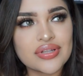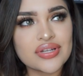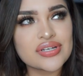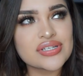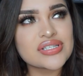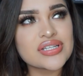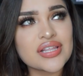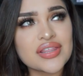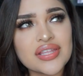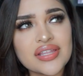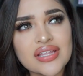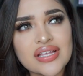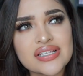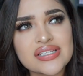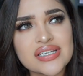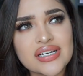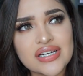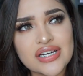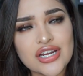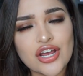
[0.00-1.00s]
There's nothing
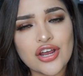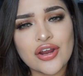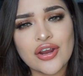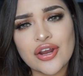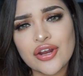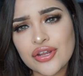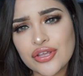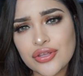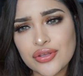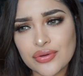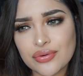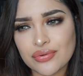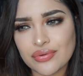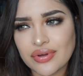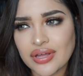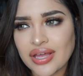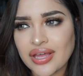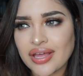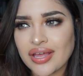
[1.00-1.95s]
that's gonna hurt you.